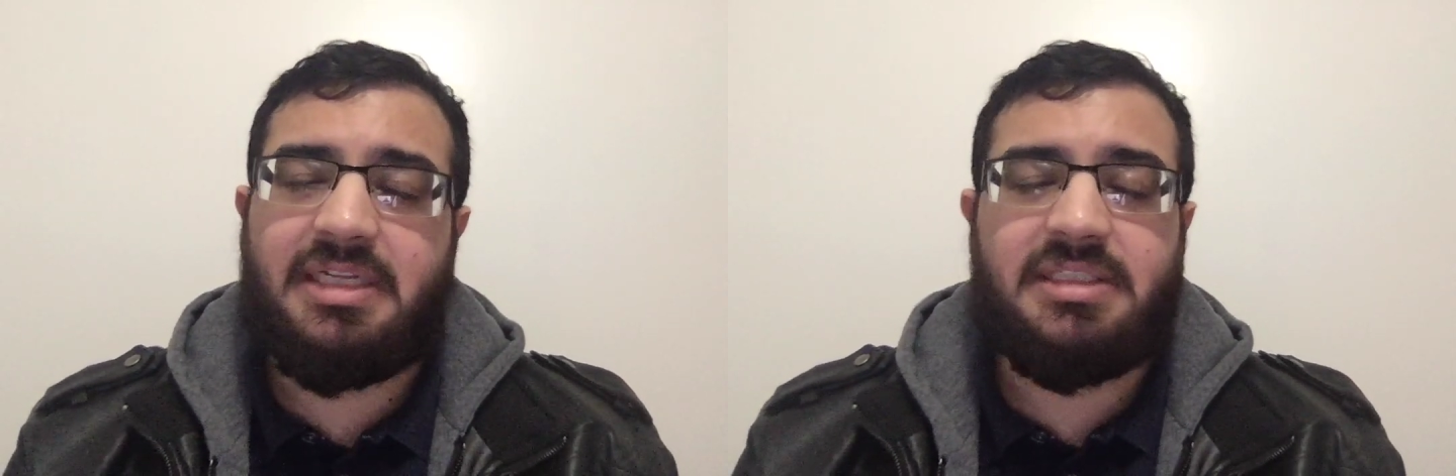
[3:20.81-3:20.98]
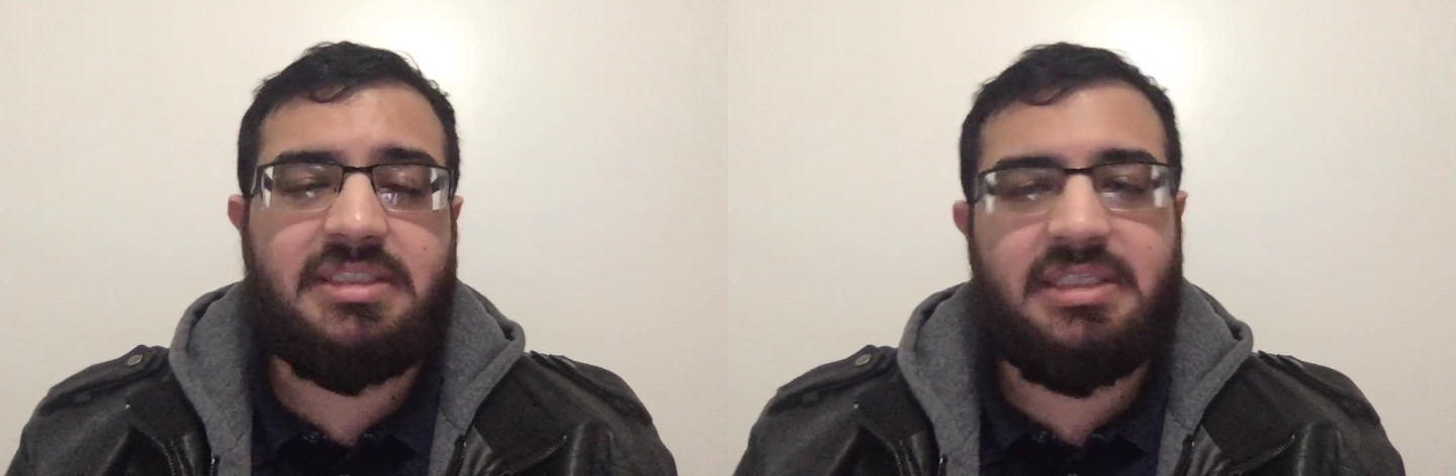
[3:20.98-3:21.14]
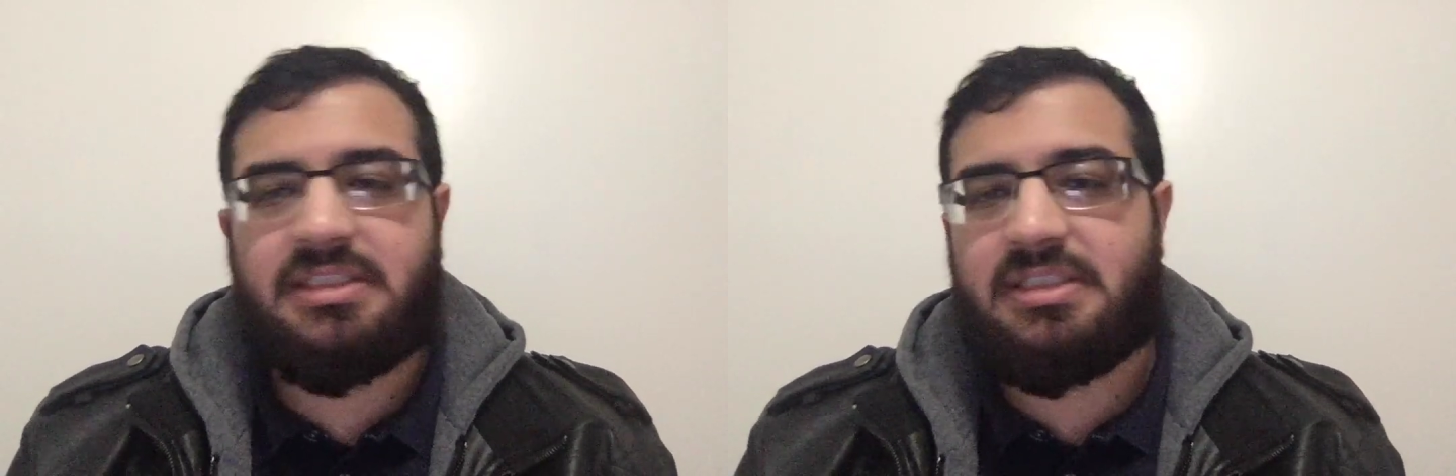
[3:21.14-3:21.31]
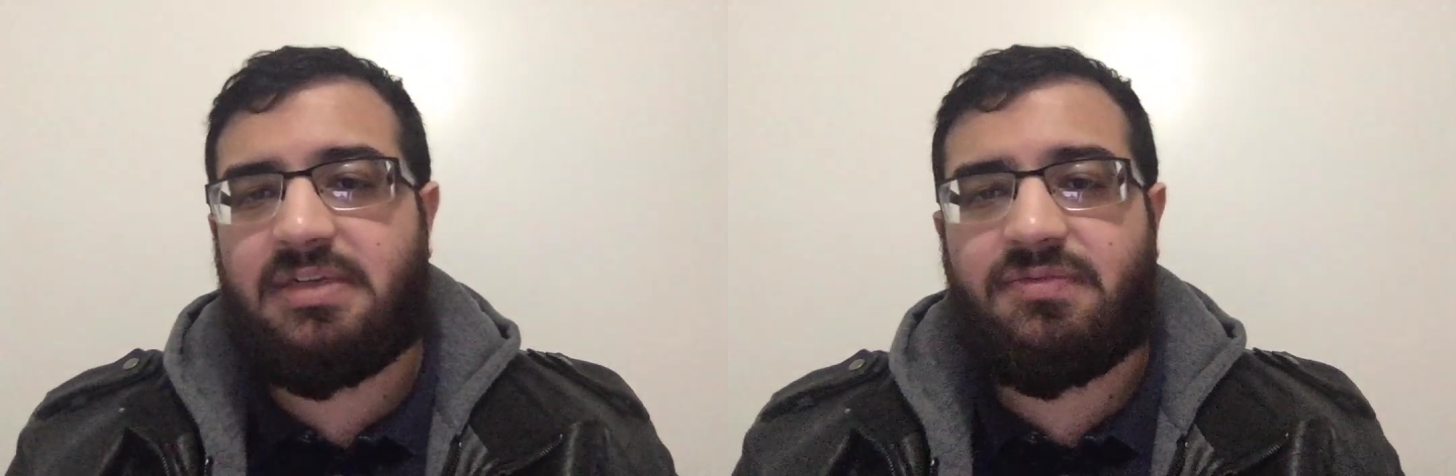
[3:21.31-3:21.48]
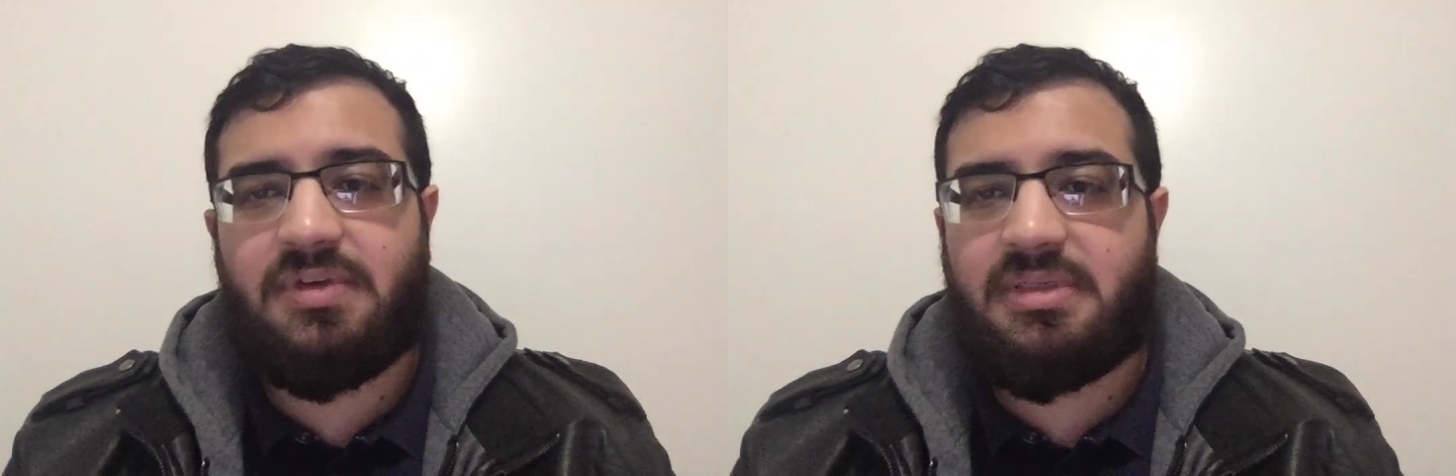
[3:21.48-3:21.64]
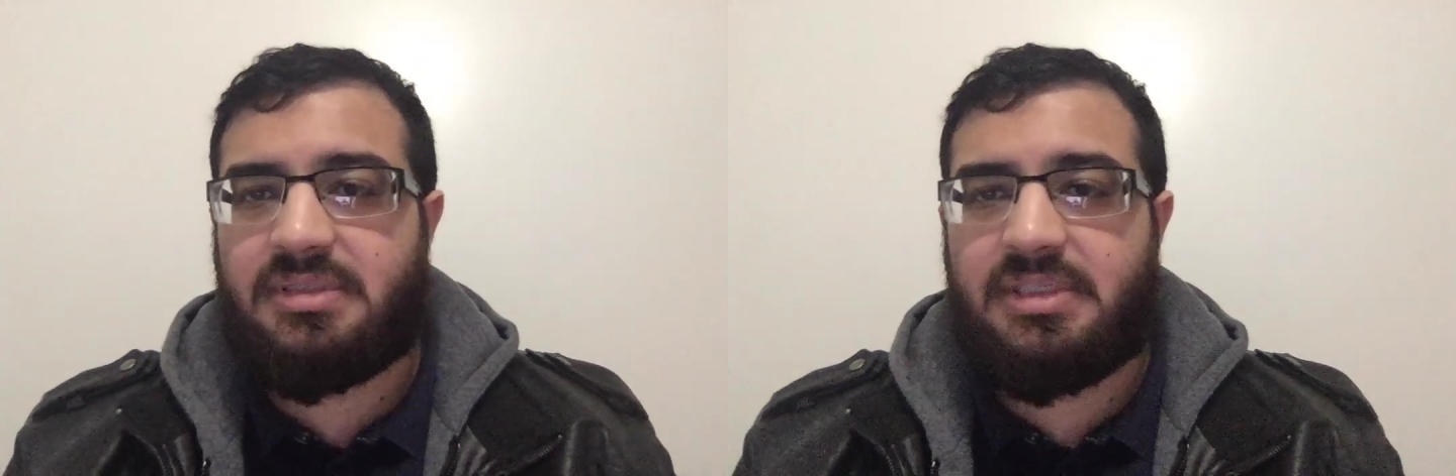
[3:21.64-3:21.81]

it's, it's different.